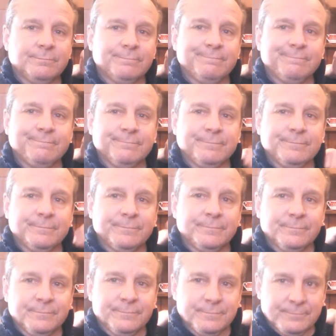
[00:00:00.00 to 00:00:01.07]

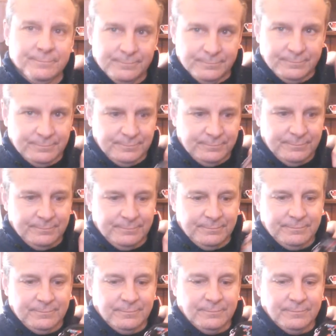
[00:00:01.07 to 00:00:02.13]

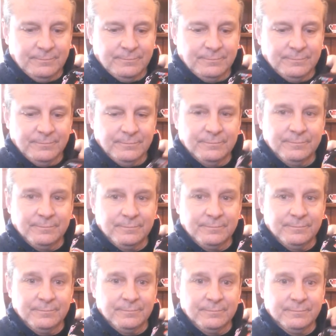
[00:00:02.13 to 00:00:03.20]

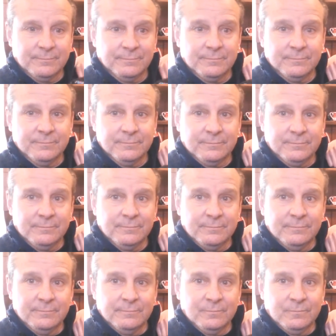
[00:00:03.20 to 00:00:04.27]

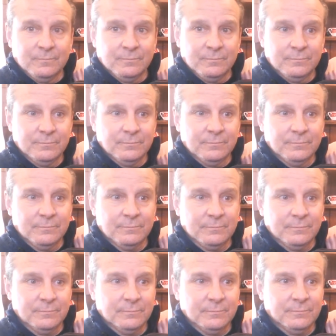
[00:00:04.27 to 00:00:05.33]

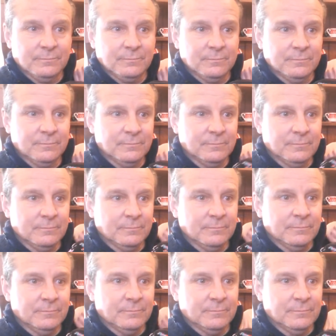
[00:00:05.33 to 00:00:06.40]

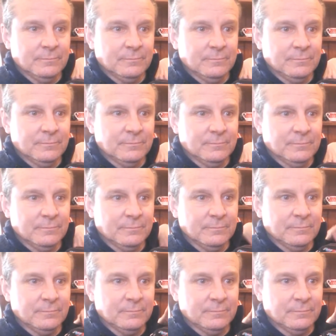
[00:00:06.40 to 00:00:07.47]

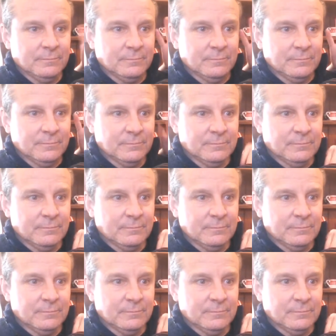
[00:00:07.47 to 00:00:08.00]
(not speaking)